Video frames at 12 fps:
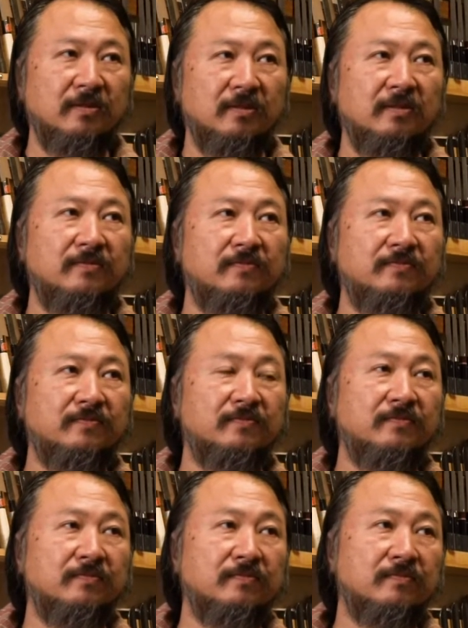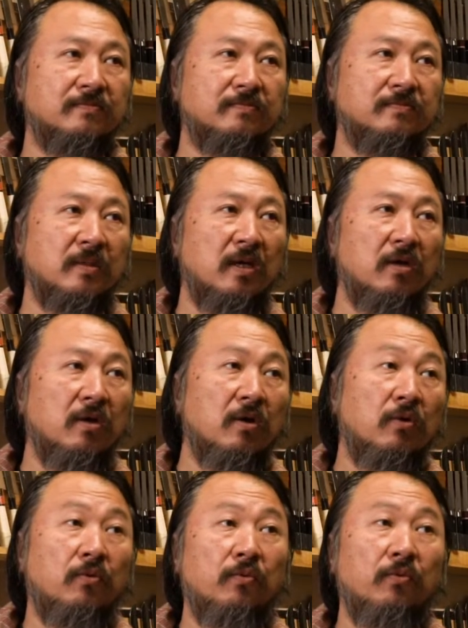Could you order more, or he
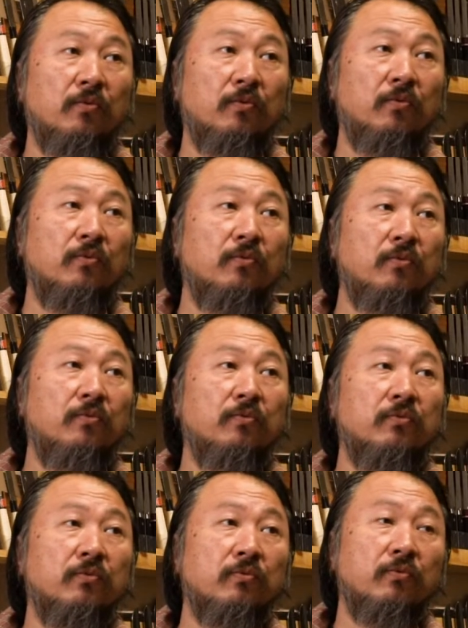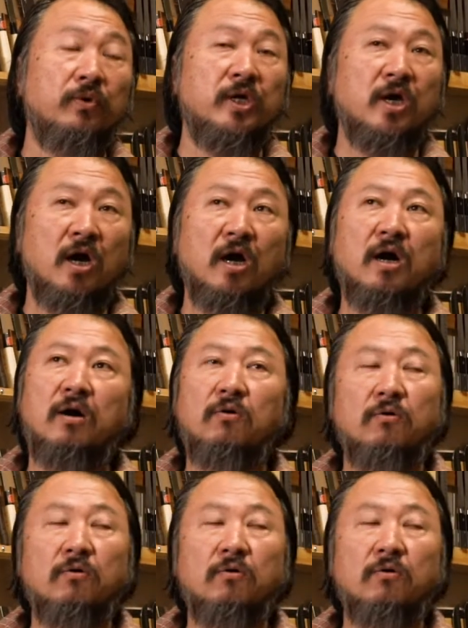just doesn't produce enough for you to?